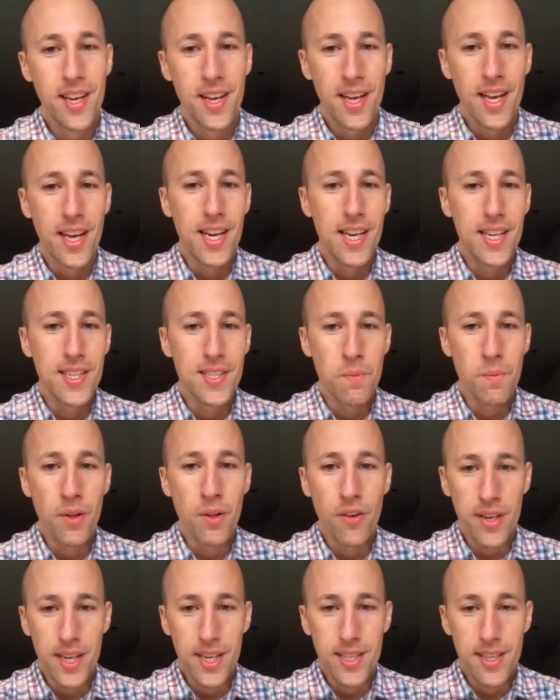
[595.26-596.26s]
in his
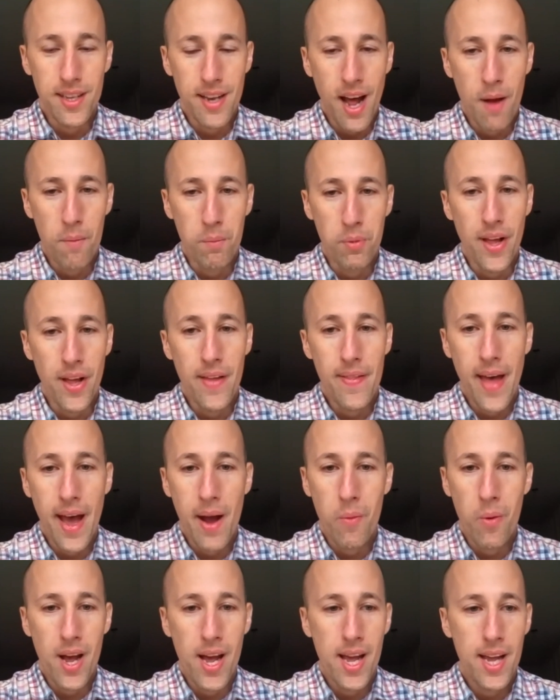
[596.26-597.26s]
ability to not play that
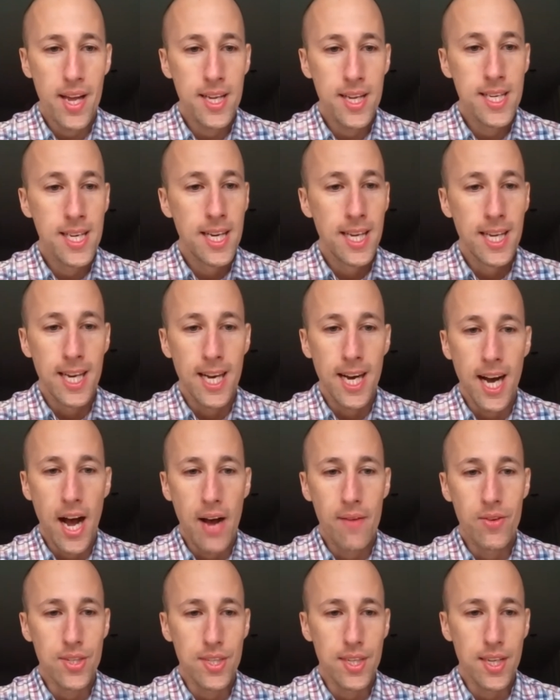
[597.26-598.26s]
way.
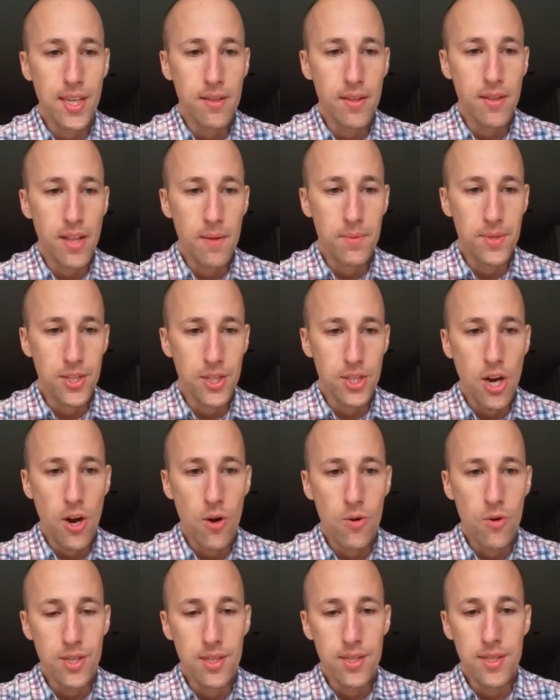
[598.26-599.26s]
Obviously, Clemson's
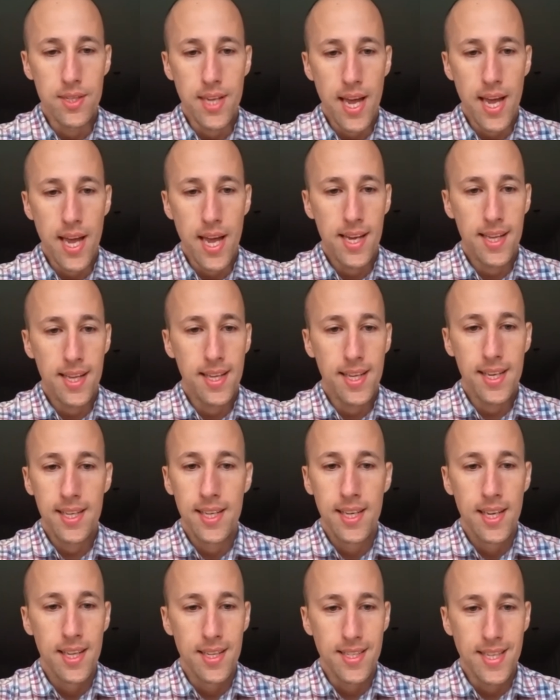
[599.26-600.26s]
coaches saying that
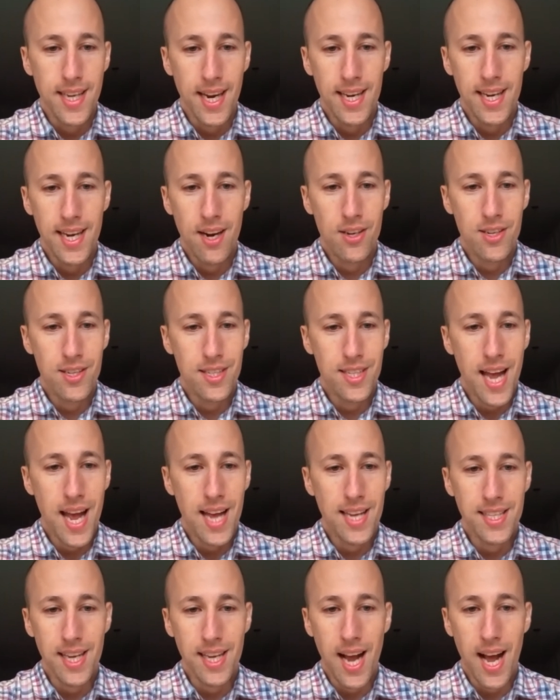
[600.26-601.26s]
the secondary just
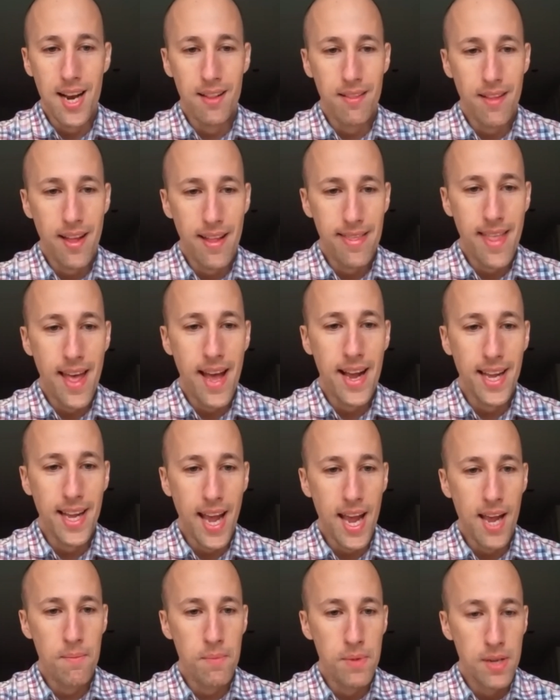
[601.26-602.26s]
has to kind of let that
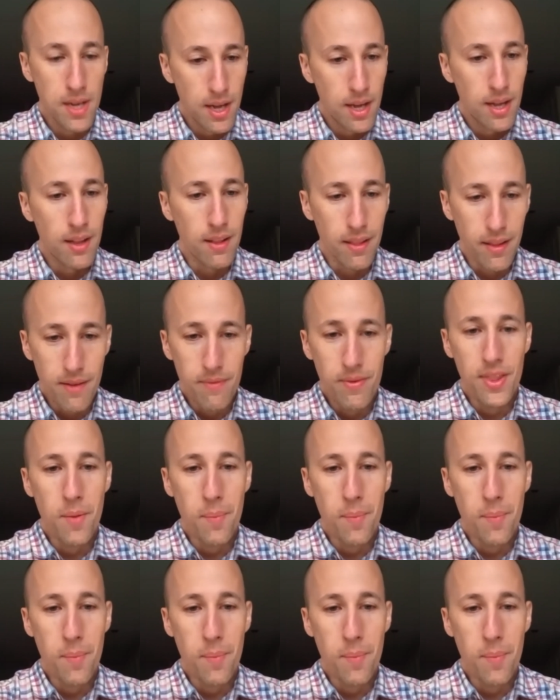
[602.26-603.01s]
game live in the